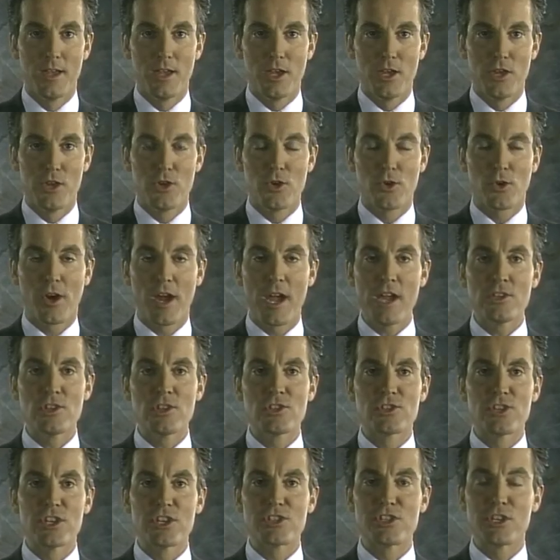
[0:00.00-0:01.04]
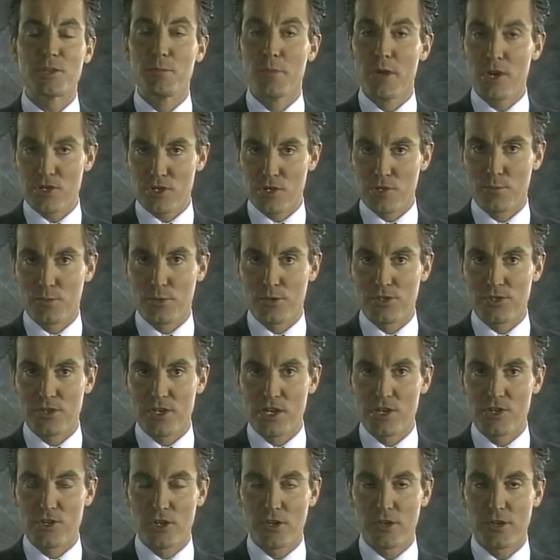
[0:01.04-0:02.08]
Your agency's admission
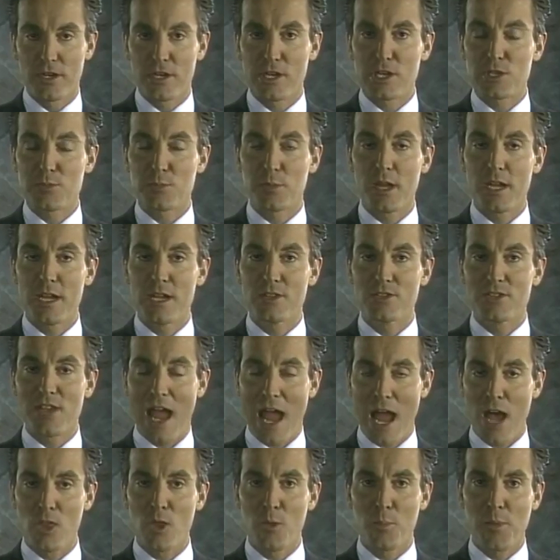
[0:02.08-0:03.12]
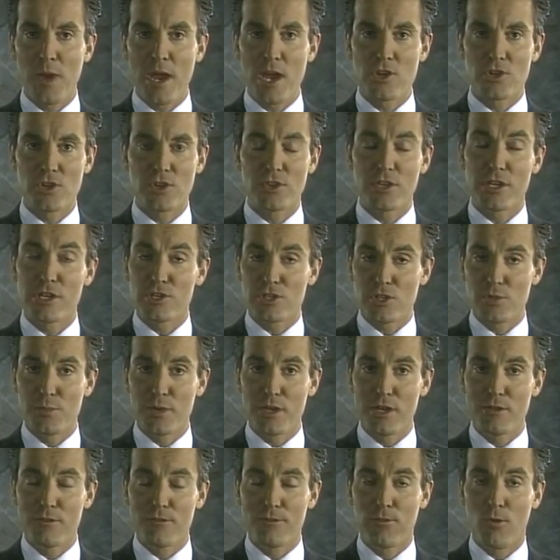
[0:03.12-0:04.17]
procedure explains how the patient is to
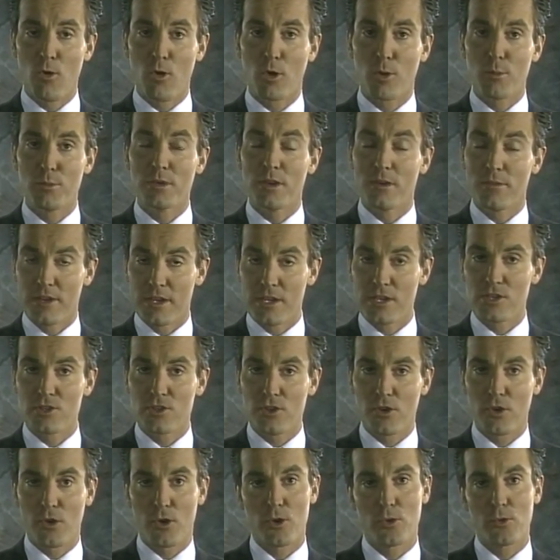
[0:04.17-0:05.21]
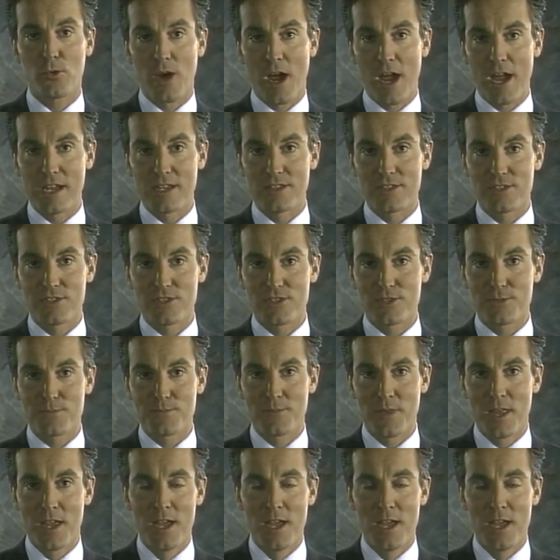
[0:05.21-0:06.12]
be informed of his or her rights.